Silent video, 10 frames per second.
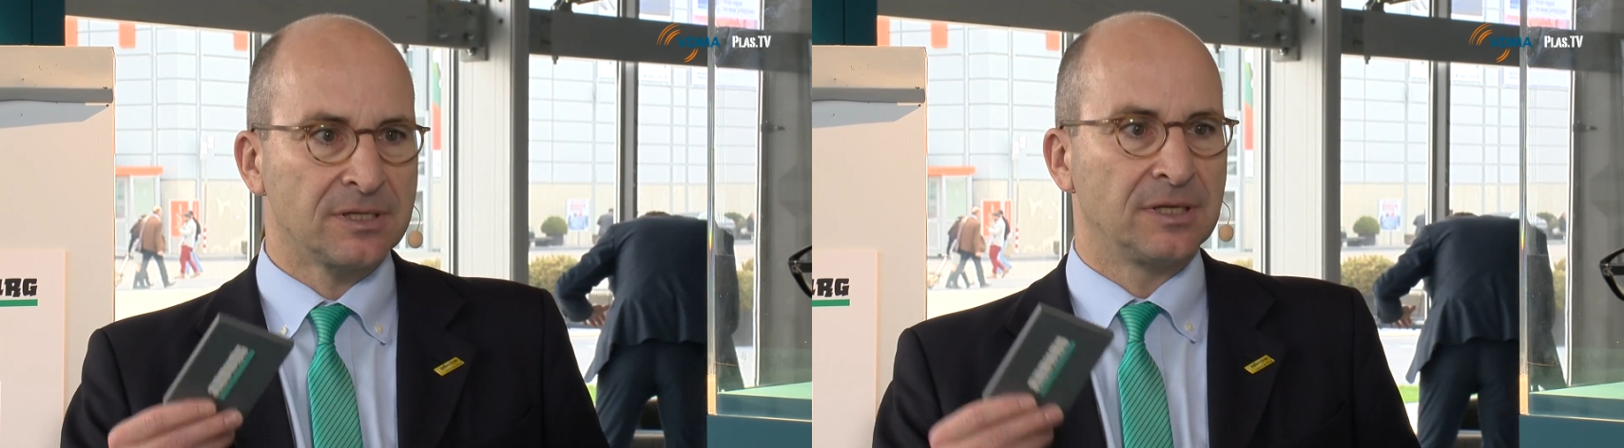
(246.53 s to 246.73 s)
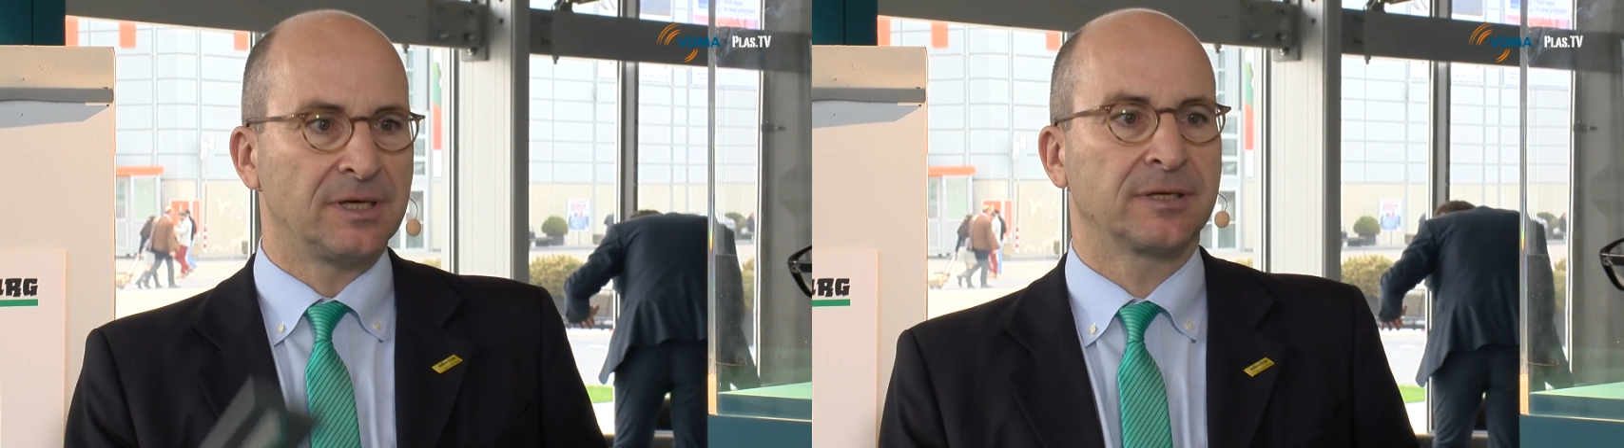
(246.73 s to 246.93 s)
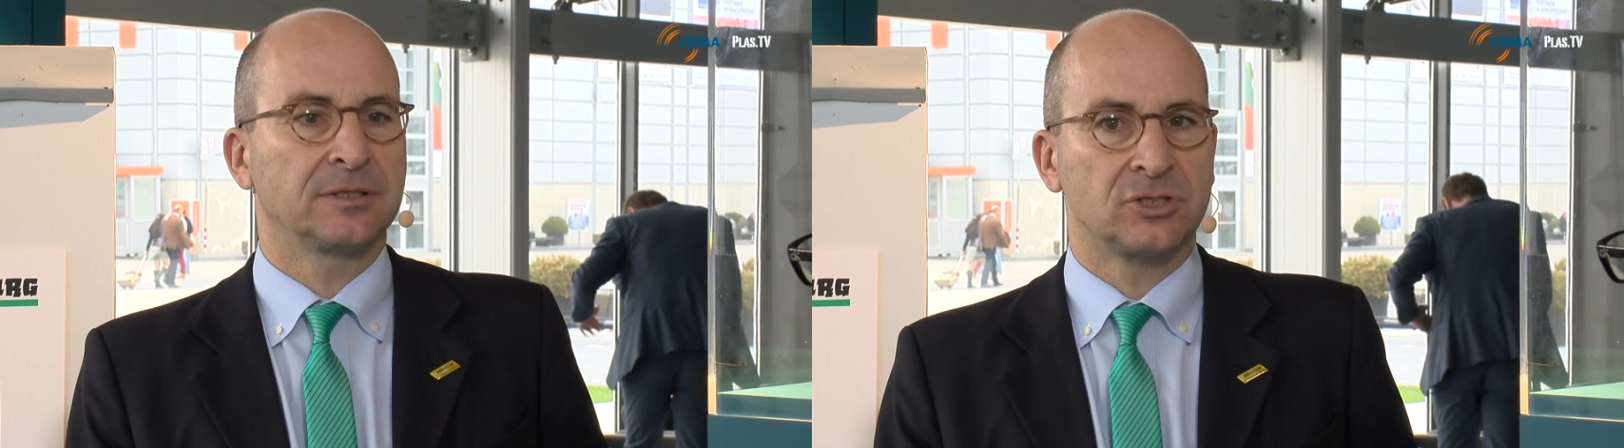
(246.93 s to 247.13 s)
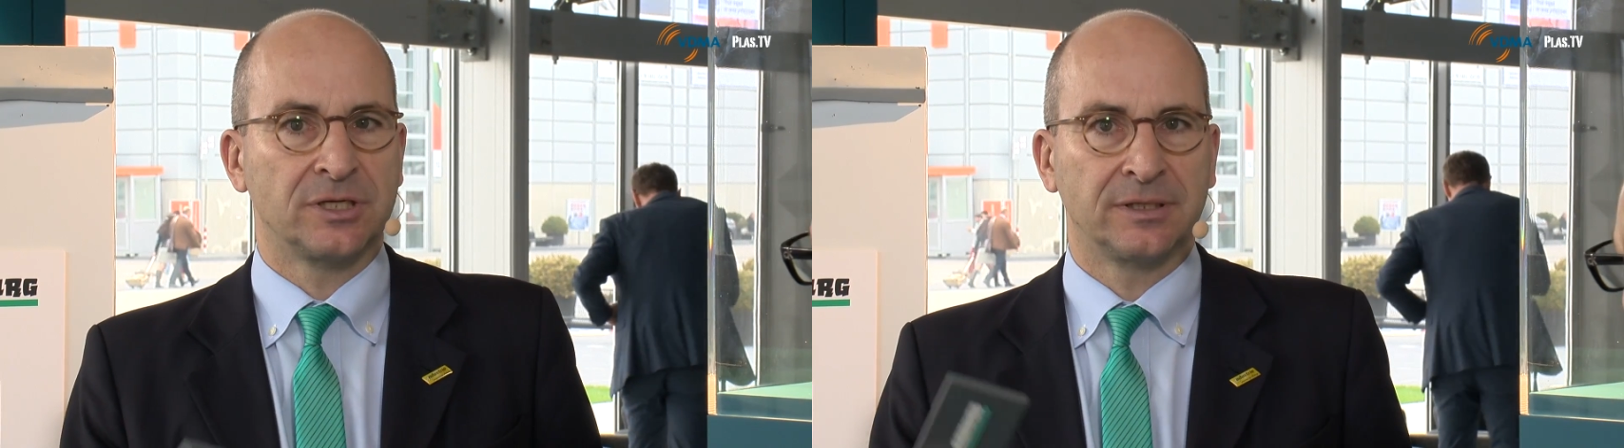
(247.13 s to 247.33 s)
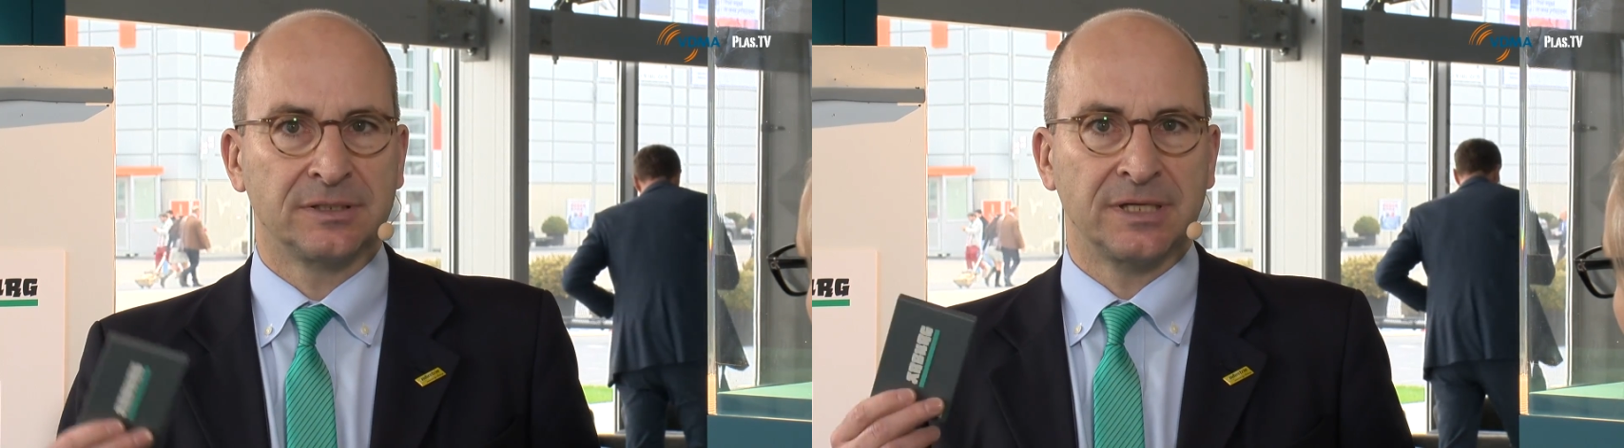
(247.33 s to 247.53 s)
the luggage
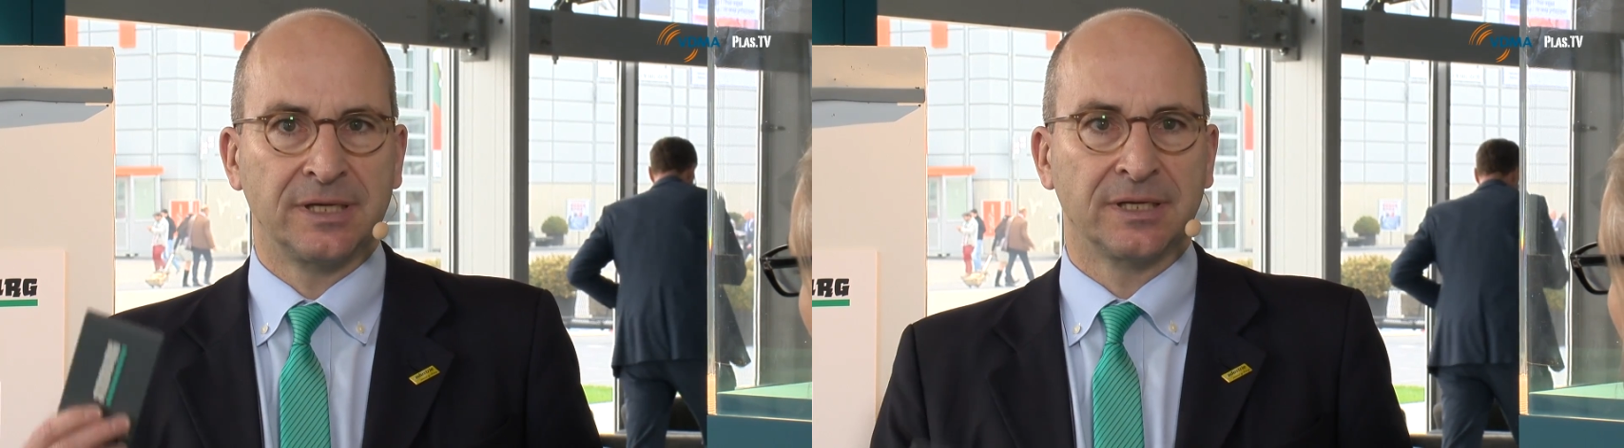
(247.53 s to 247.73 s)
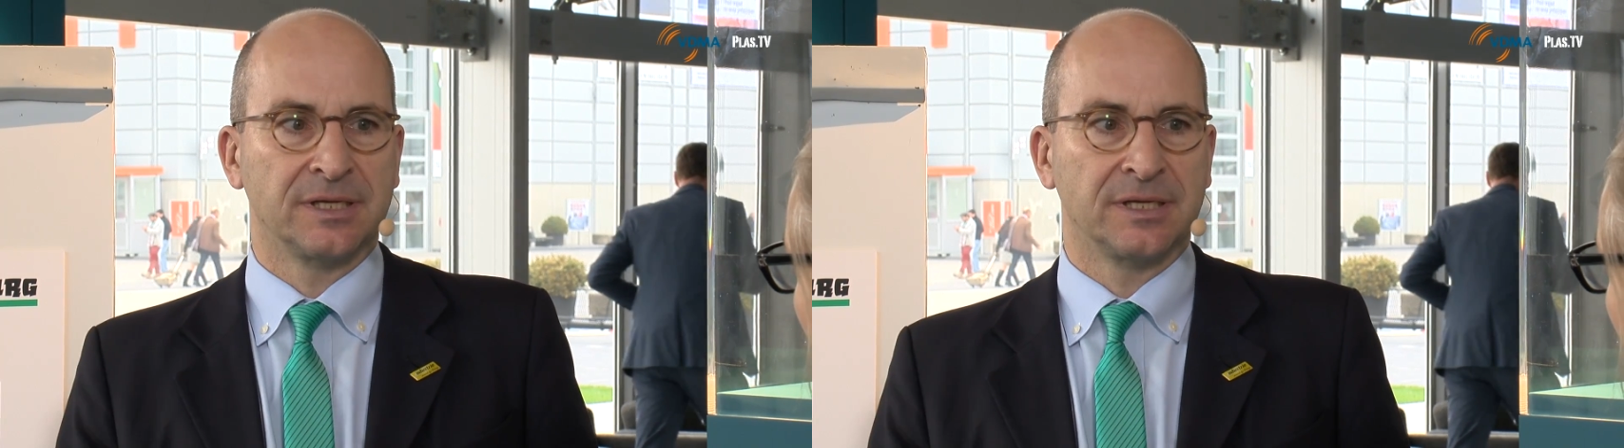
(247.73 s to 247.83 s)
tag